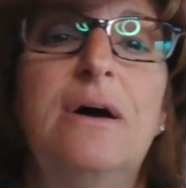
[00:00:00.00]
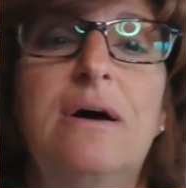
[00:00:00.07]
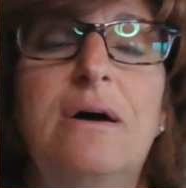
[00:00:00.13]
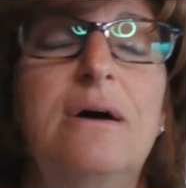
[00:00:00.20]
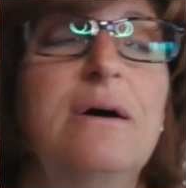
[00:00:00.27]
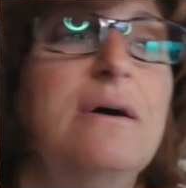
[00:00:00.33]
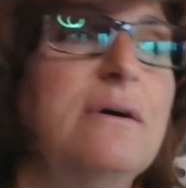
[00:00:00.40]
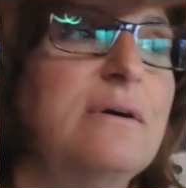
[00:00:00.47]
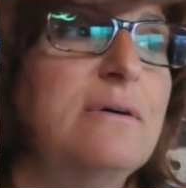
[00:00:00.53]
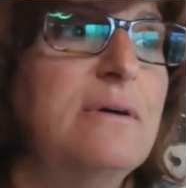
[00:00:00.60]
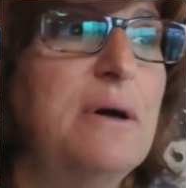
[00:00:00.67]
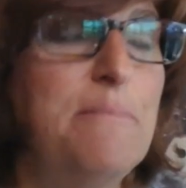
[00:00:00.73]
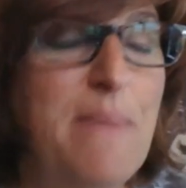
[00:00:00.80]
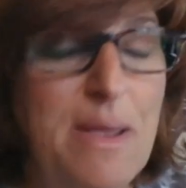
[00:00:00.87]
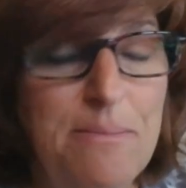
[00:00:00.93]

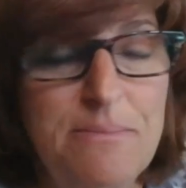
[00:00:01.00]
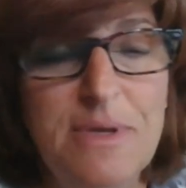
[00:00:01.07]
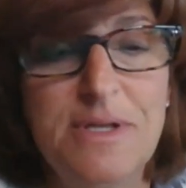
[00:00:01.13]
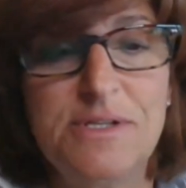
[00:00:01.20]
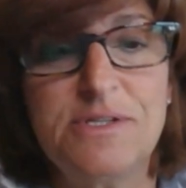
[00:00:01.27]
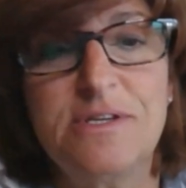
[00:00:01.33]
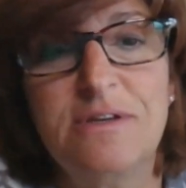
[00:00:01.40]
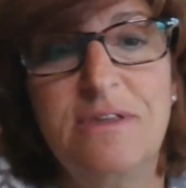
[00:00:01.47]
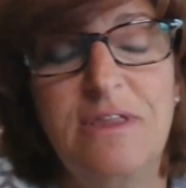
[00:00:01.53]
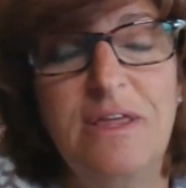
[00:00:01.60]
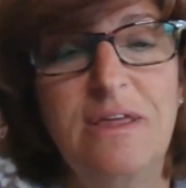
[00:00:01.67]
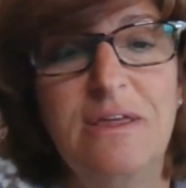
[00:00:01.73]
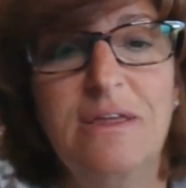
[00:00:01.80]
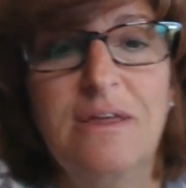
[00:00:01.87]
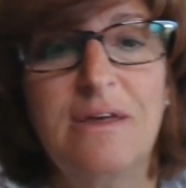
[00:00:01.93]
amendment to
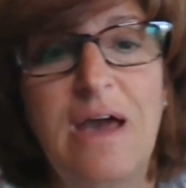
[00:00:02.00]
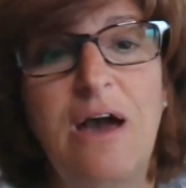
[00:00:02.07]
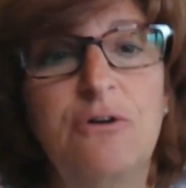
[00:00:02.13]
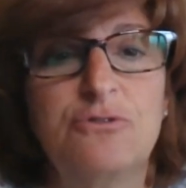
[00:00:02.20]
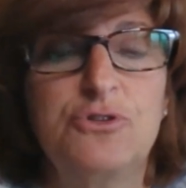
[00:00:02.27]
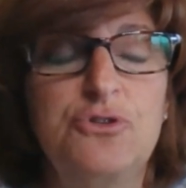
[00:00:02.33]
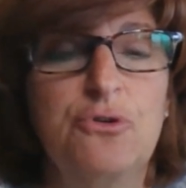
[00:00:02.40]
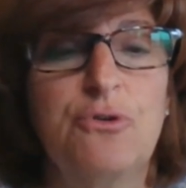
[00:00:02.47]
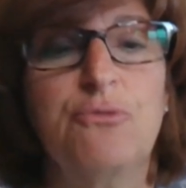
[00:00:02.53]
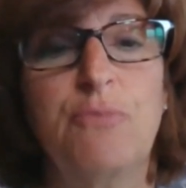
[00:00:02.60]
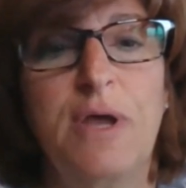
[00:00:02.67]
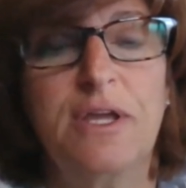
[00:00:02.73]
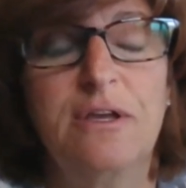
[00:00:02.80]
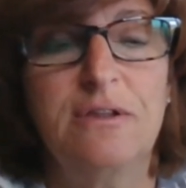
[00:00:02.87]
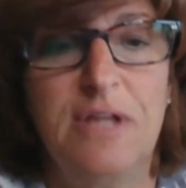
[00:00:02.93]
the outdoor
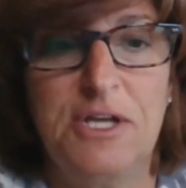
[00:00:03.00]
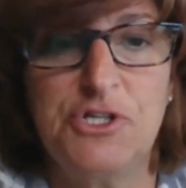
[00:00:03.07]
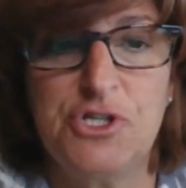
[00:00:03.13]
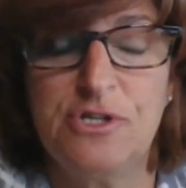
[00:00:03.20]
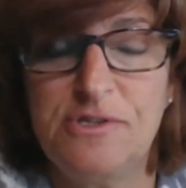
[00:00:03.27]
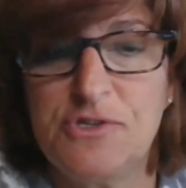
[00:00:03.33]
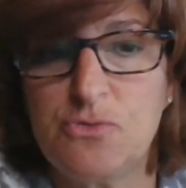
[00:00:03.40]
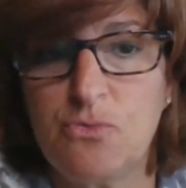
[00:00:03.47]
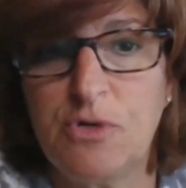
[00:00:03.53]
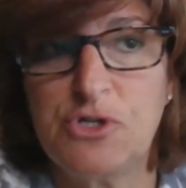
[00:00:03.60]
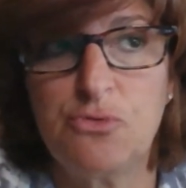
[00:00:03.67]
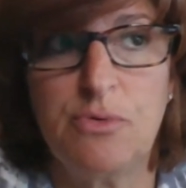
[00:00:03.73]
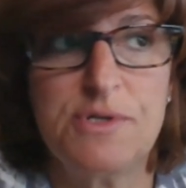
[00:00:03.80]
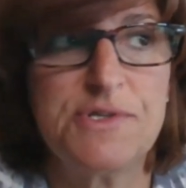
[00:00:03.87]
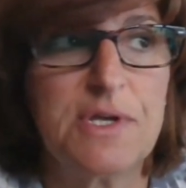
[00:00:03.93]
regulations,
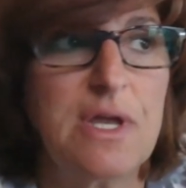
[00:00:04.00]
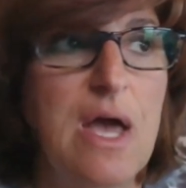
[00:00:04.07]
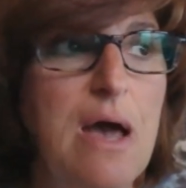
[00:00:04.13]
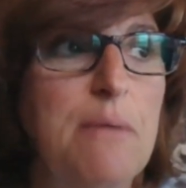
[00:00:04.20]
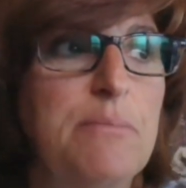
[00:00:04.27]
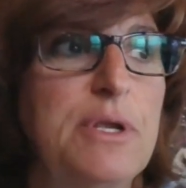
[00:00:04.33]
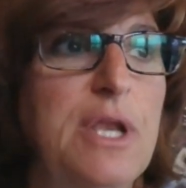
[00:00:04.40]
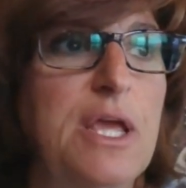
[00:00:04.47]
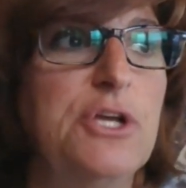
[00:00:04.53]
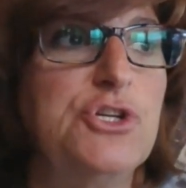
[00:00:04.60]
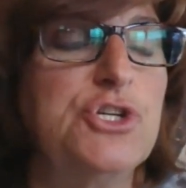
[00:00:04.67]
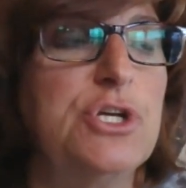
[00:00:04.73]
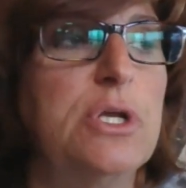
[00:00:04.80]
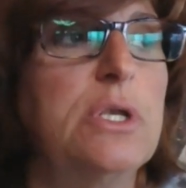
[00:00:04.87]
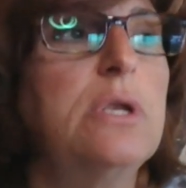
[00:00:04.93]
which was a
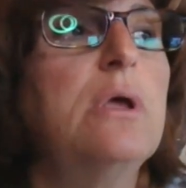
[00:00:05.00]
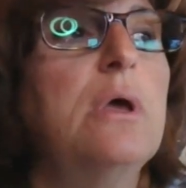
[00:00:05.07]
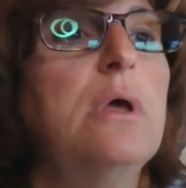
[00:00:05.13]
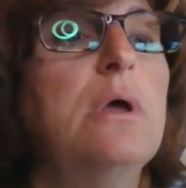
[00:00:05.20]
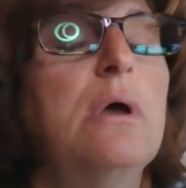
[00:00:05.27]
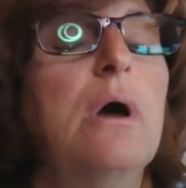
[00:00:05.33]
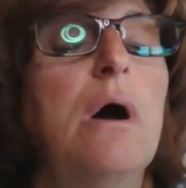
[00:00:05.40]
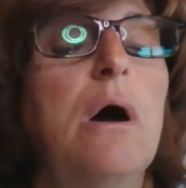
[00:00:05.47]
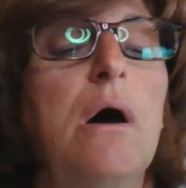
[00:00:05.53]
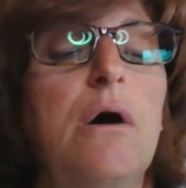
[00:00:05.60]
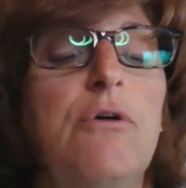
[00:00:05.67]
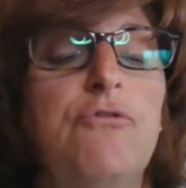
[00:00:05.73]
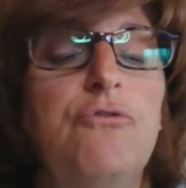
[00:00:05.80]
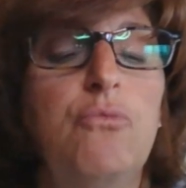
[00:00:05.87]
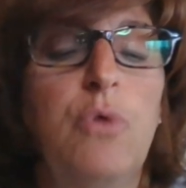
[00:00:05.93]
combination
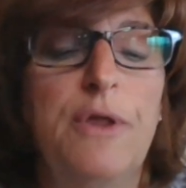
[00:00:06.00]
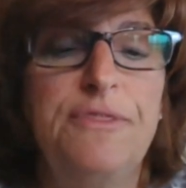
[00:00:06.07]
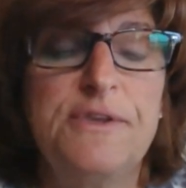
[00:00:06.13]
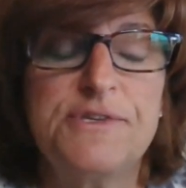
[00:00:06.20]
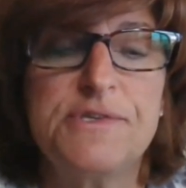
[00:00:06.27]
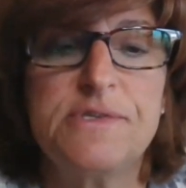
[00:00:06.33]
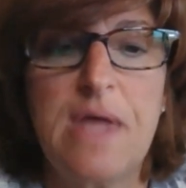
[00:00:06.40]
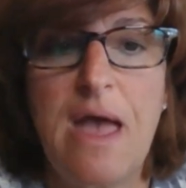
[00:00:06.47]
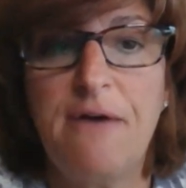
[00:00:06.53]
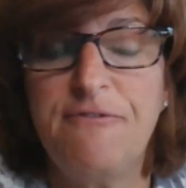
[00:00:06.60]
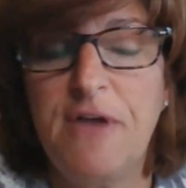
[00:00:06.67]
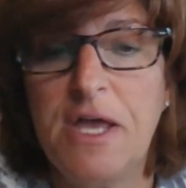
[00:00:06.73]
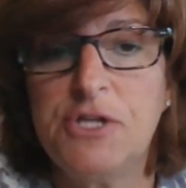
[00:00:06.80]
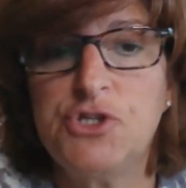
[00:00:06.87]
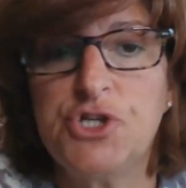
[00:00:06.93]
of what the
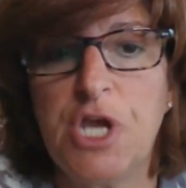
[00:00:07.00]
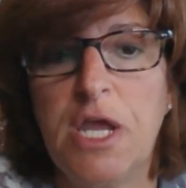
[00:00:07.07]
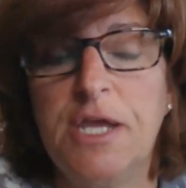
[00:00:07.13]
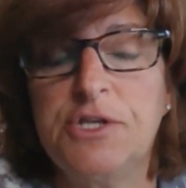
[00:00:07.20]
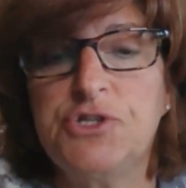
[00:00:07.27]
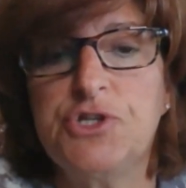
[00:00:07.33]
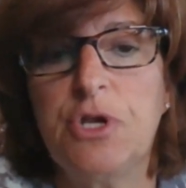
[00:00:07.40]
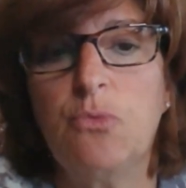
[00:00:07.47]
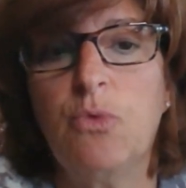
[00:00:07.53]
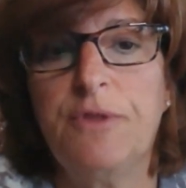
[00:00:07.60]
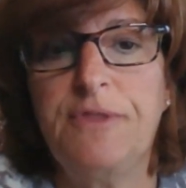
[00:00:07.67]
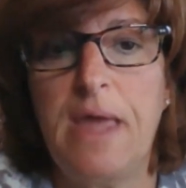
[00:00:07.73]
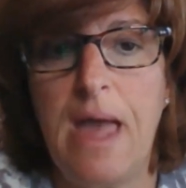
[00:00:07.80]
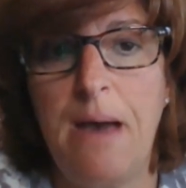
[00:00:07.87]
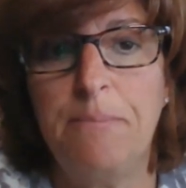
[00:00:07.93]
staff had changed and
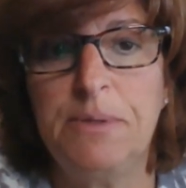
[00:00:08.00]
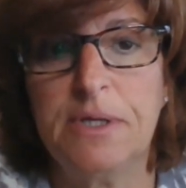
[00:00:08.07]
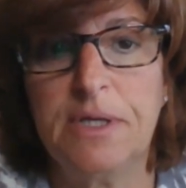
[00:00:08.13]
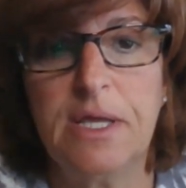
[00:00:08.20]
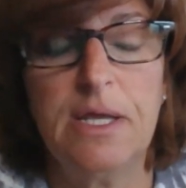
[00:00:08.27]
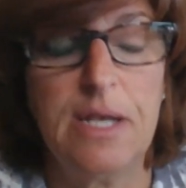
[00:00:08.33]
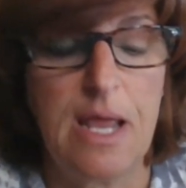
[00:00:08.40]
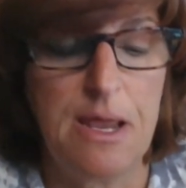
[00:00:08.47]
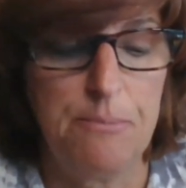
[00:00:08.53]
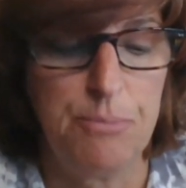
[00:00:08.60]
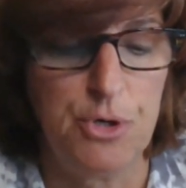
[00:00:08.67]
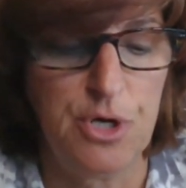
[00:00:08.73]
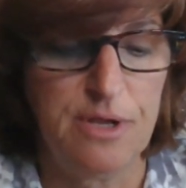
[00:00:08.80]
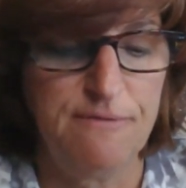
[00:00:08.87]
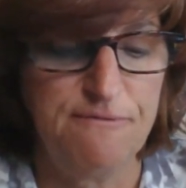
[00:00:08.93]
what the applicant had
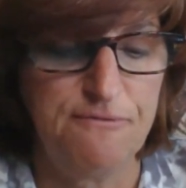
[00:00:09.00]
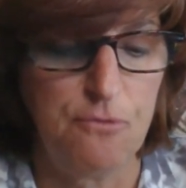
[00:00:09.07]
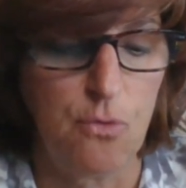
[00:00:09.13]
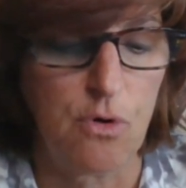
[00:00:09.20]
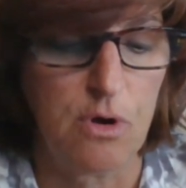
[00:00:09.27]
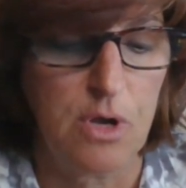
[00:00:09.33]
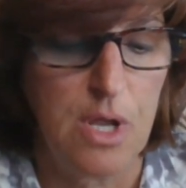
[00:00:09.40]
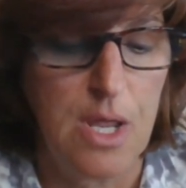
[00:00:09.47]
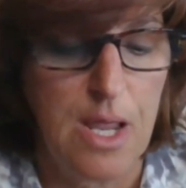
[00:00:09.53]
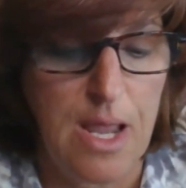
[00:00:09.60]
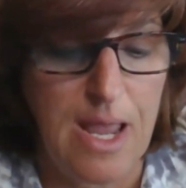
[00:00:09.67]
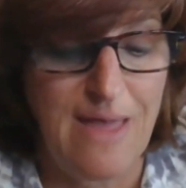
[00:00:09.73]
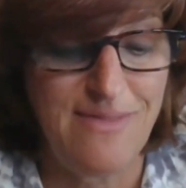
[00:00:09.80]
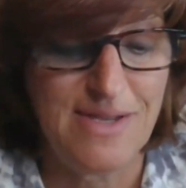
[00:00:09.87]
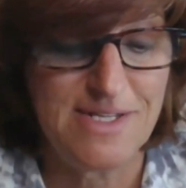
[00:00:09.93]
put in for.
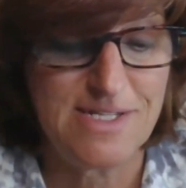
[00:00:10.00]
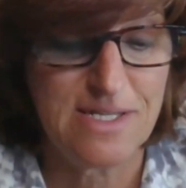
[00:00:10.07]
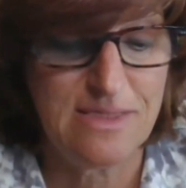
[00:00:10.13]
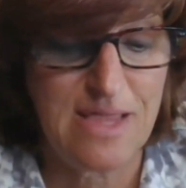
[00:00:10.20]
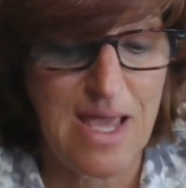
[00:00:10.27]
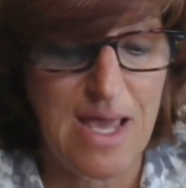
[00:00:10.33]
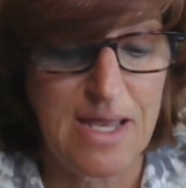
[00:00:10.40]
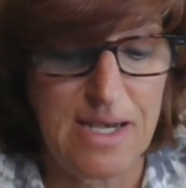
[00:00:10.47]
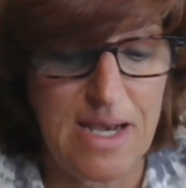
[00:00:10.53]
And they did